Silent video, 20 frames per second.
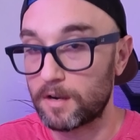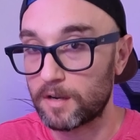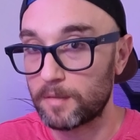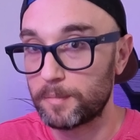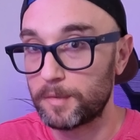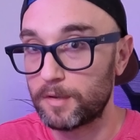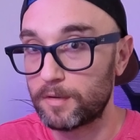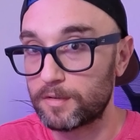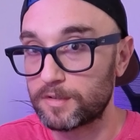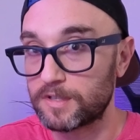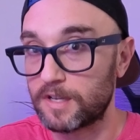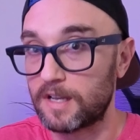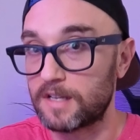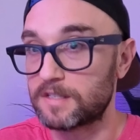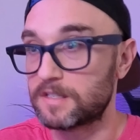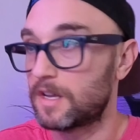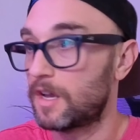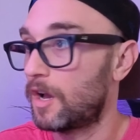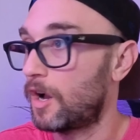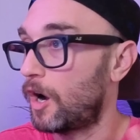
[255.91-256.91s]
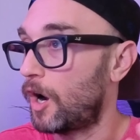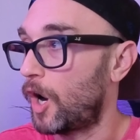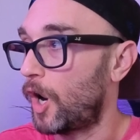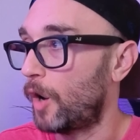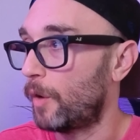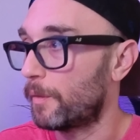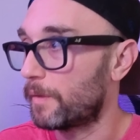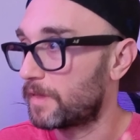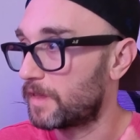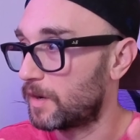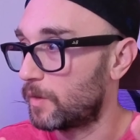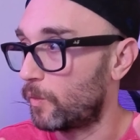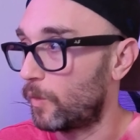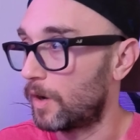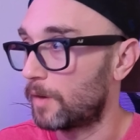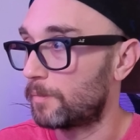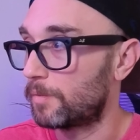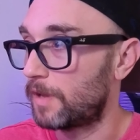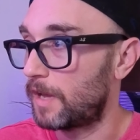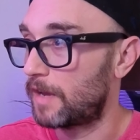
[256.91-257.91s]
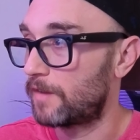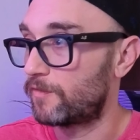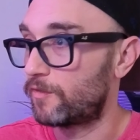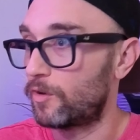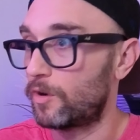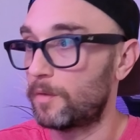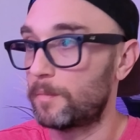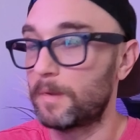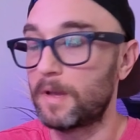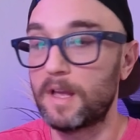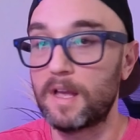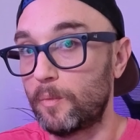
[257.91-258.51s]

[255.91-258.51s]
computer size, all within one platform,